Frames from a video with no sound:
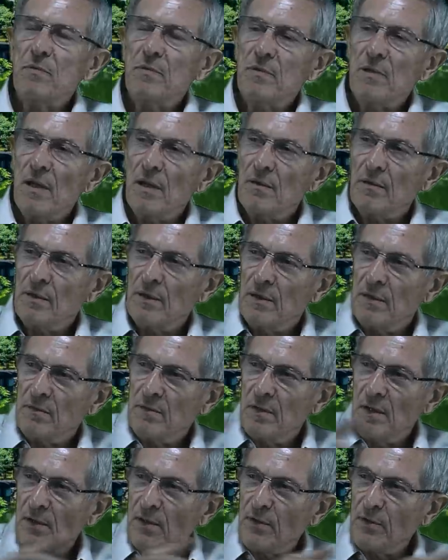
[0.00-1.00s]
down a,
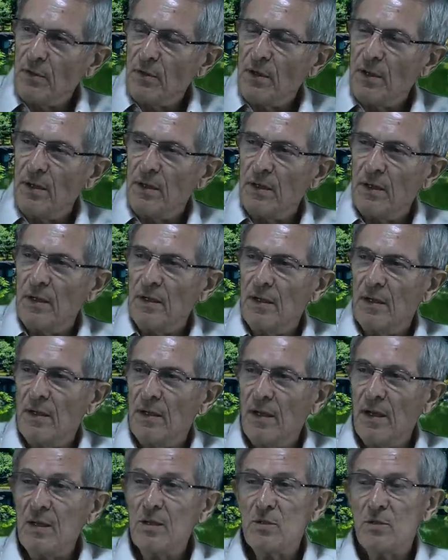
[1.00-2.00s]
a third of the
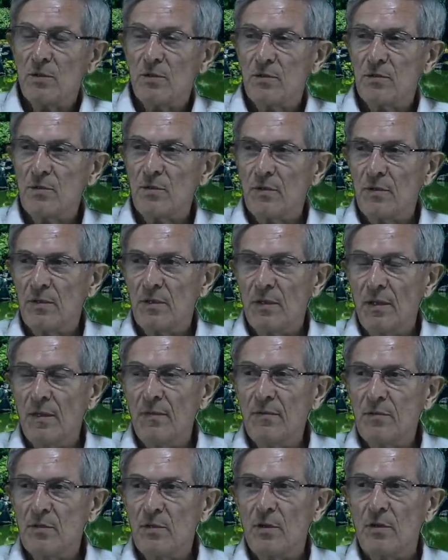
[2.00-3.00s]
angels, or yeah.
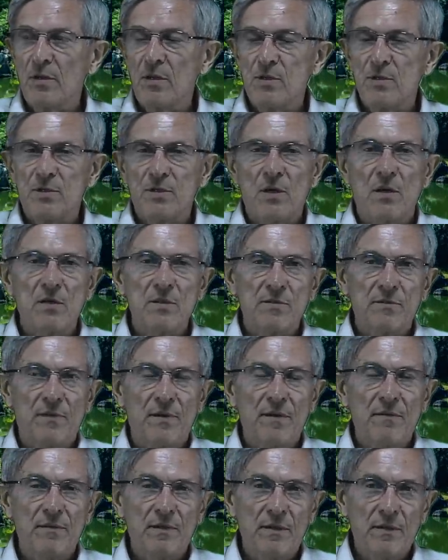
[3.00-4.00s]
started yeah. the stars of
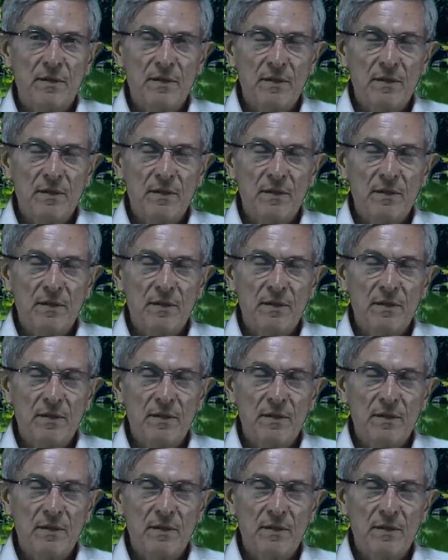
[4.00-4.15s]
heaven.